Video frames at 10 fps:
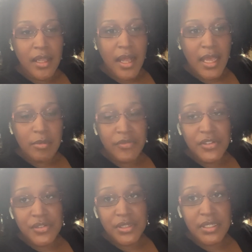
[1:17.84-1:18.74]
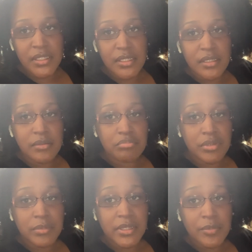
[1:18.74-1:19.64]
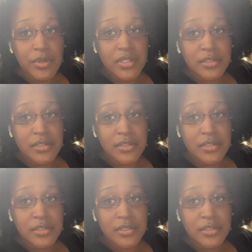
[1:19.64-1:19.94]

I am officially premenopausal.